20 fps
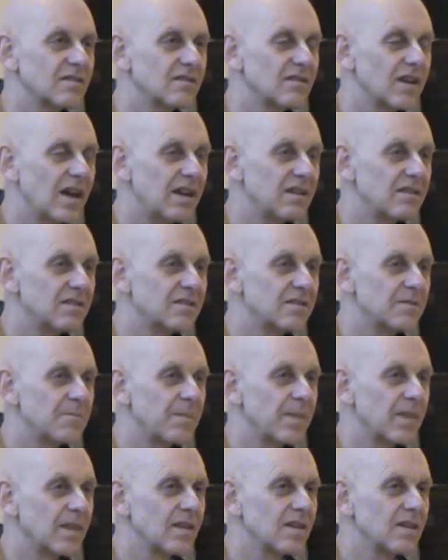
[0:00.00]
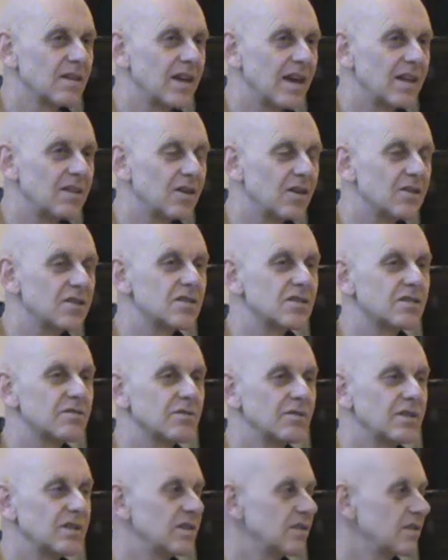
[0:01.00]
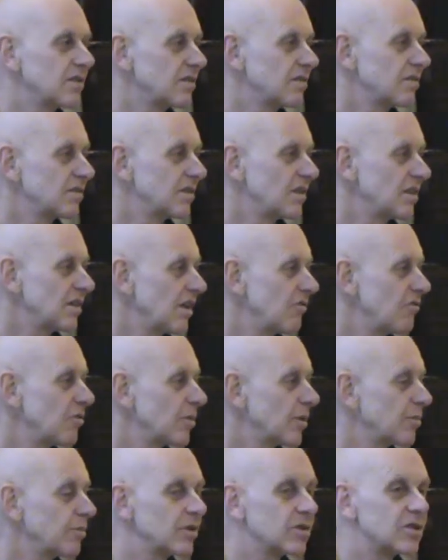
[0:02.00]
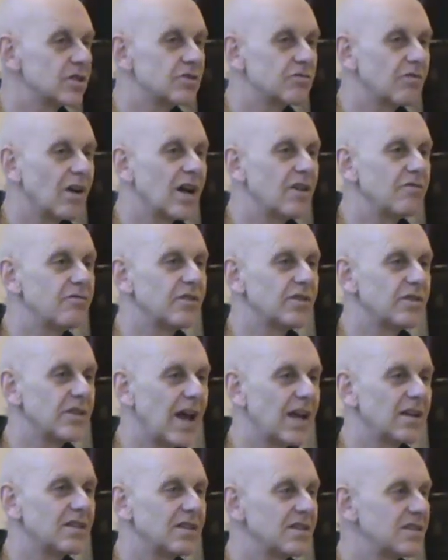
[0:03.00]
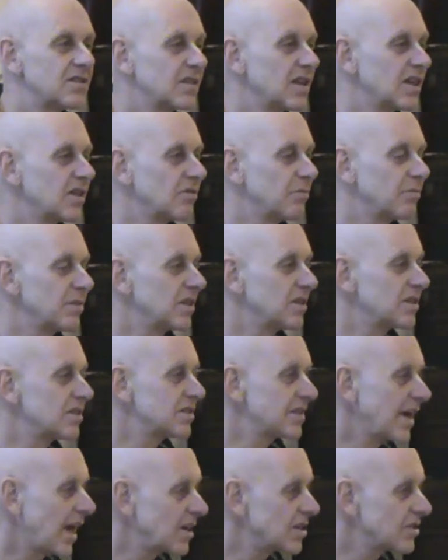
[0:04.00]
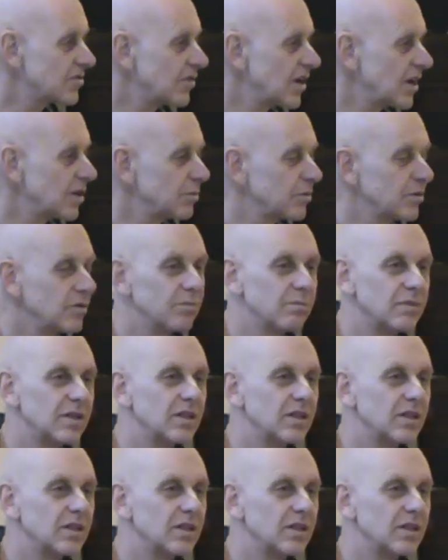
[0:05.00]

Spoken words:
and thus everyone will strive for that instead of being satisfied with